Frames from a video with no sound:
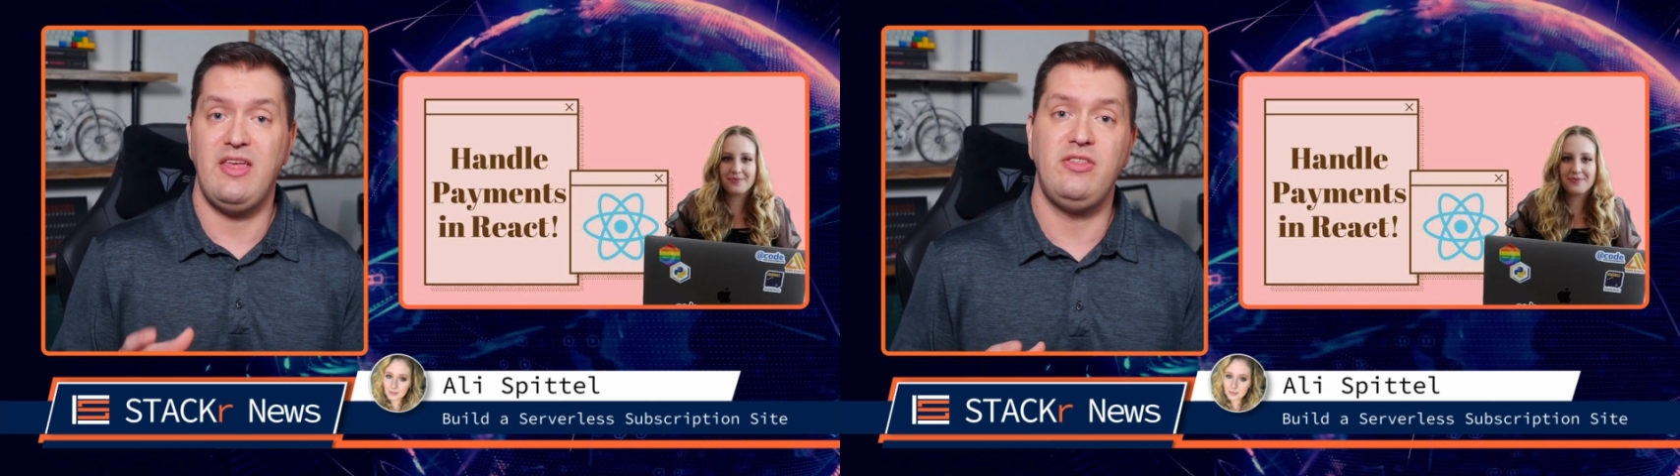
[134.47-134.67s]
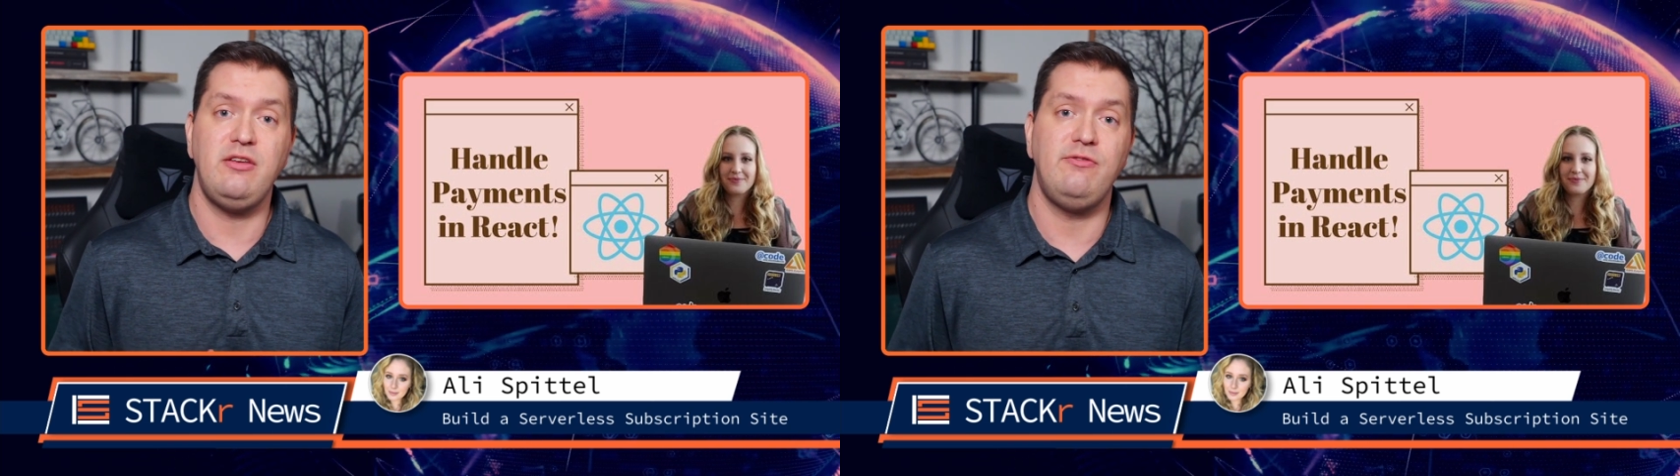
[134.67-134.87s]

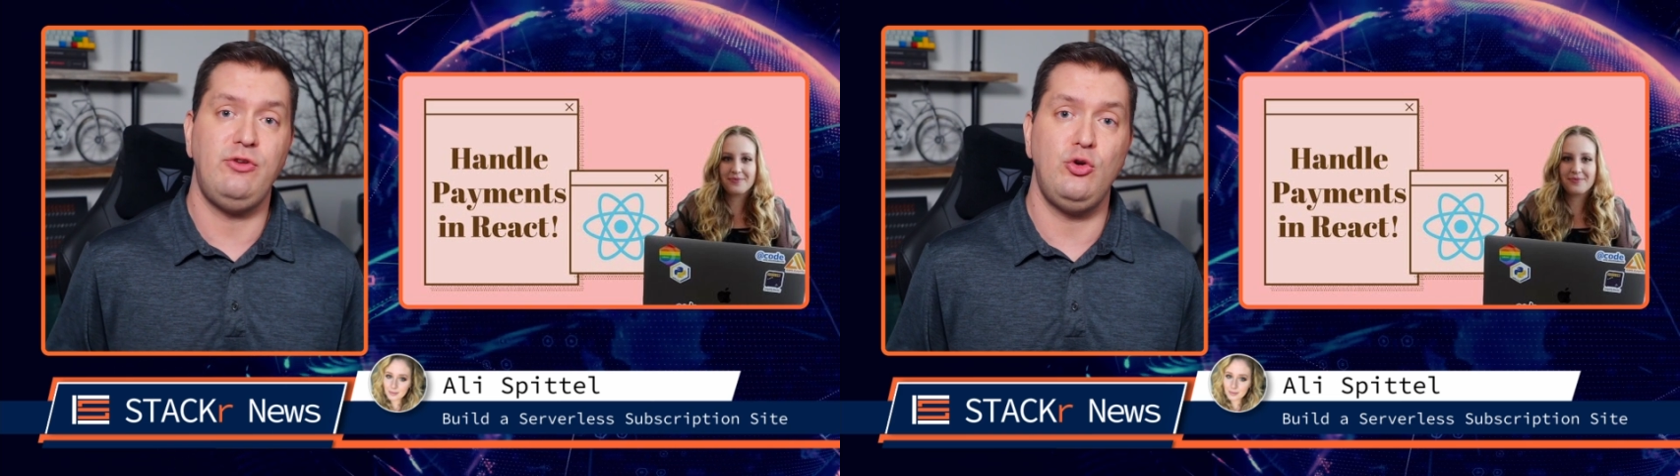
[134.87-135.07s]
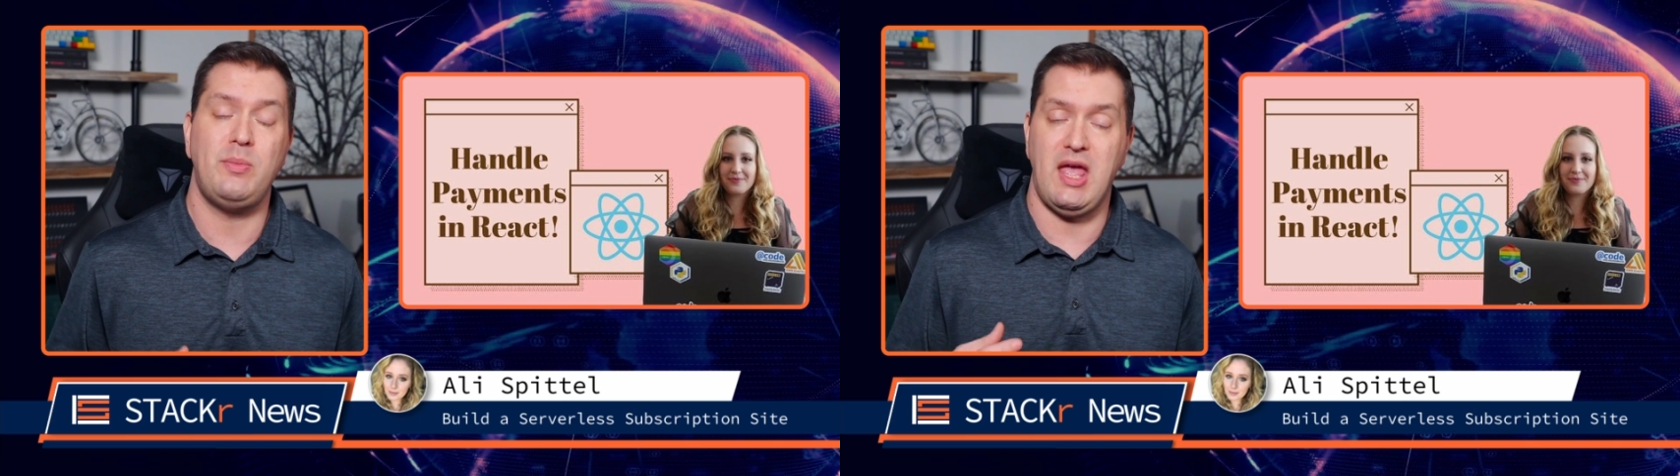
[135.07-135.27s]
and then
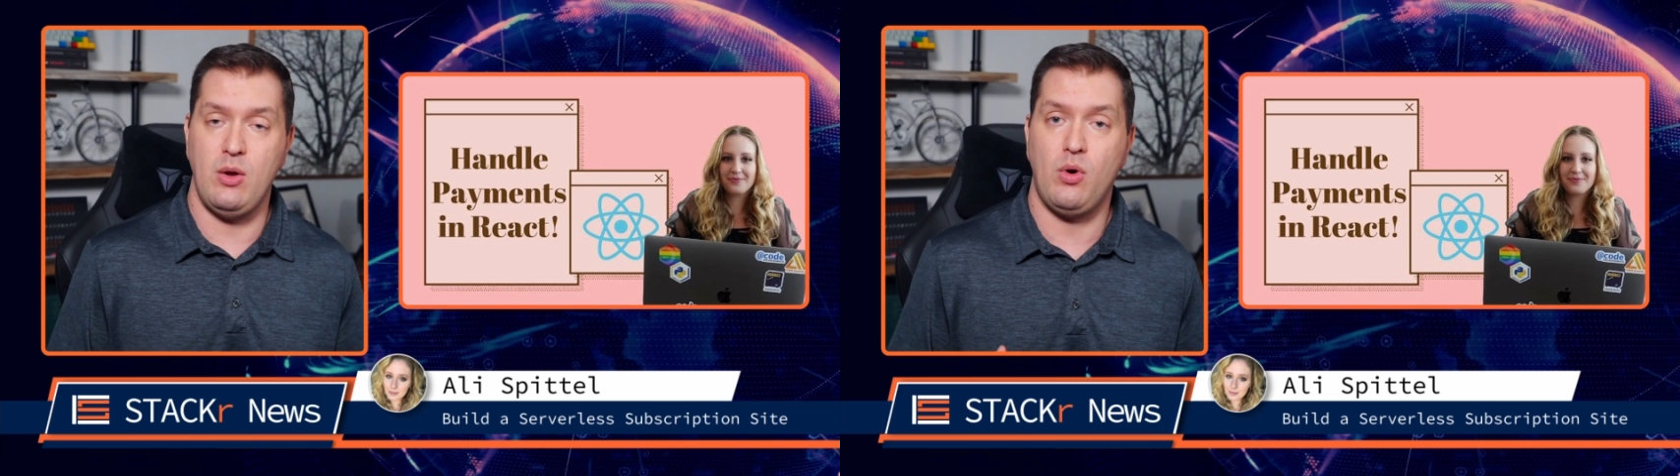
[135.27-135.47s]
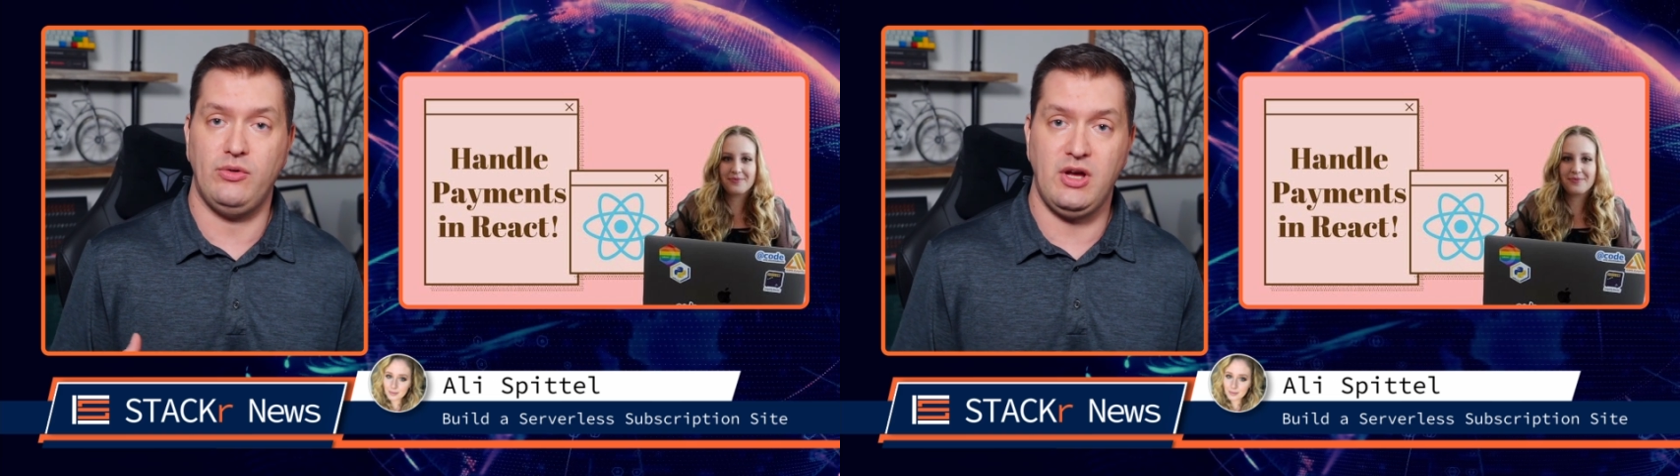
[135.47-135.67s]
view
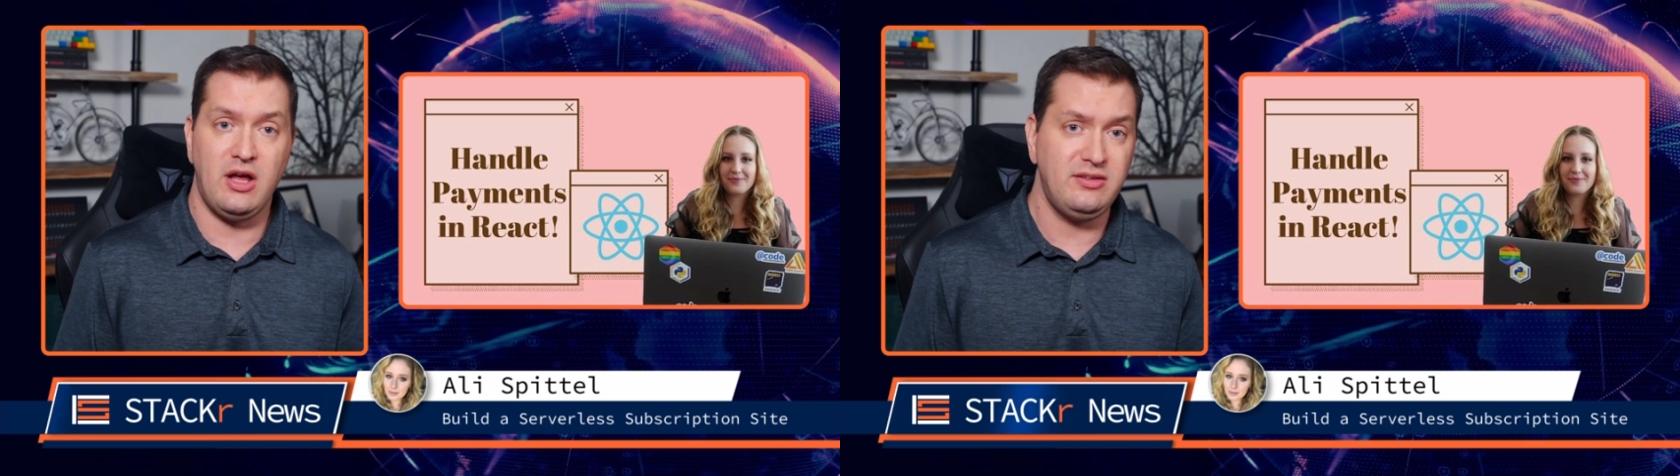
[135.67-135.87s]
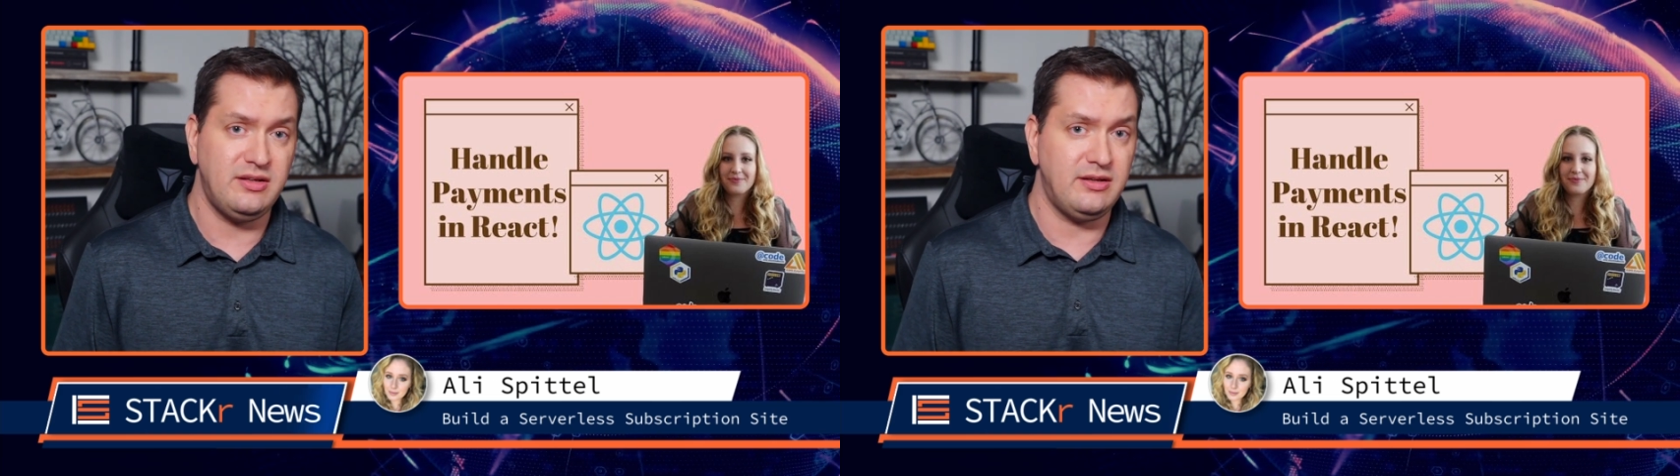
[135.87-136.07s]
paywalled
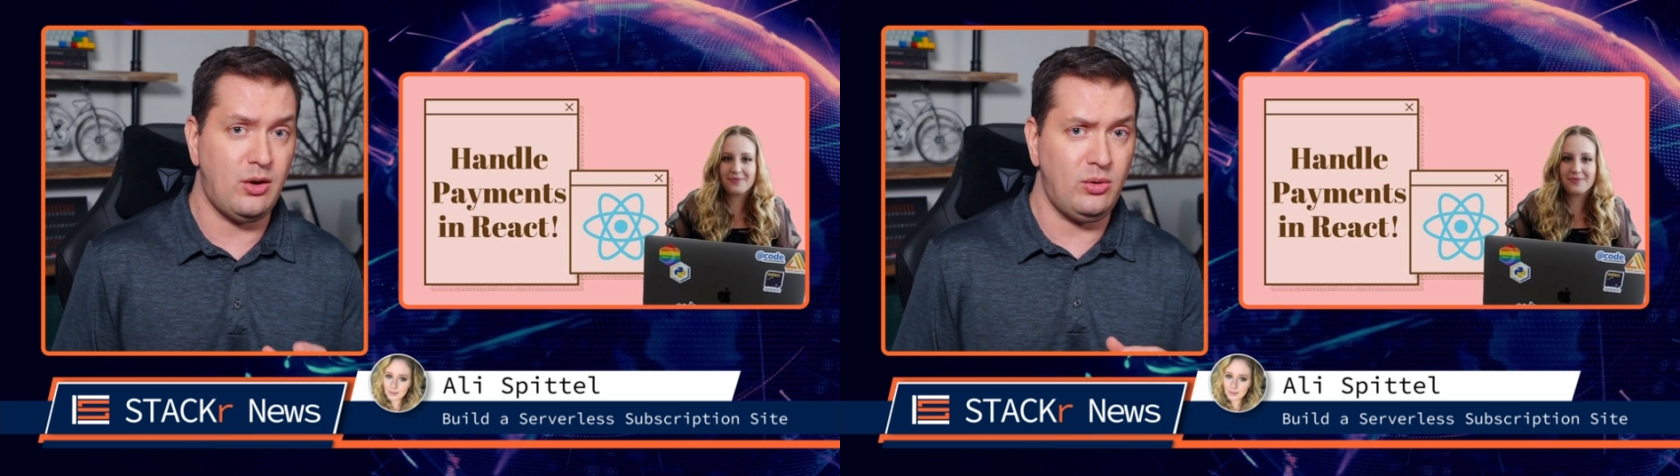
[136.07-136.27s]
content